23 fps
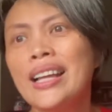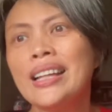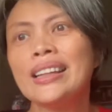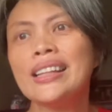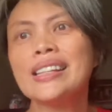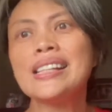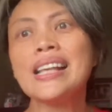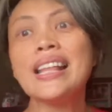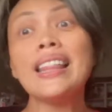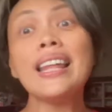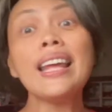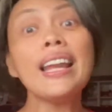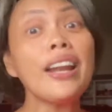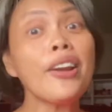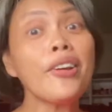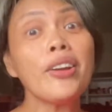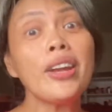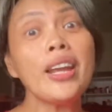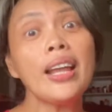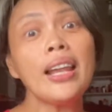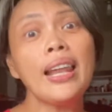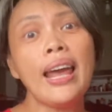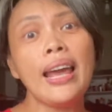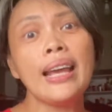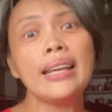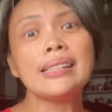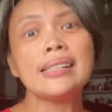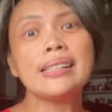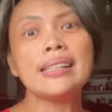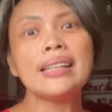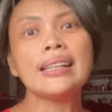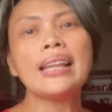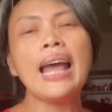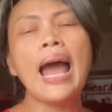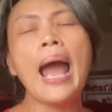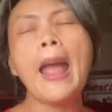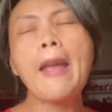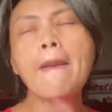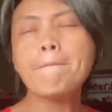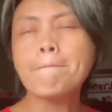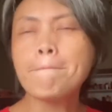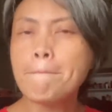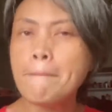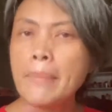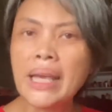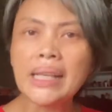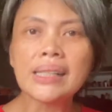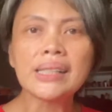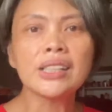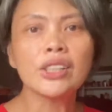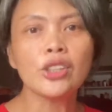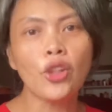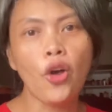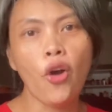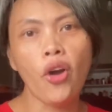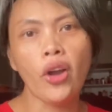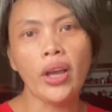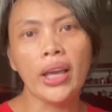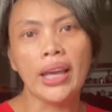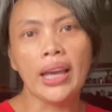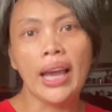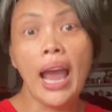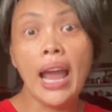And then, I realized that I miss talking.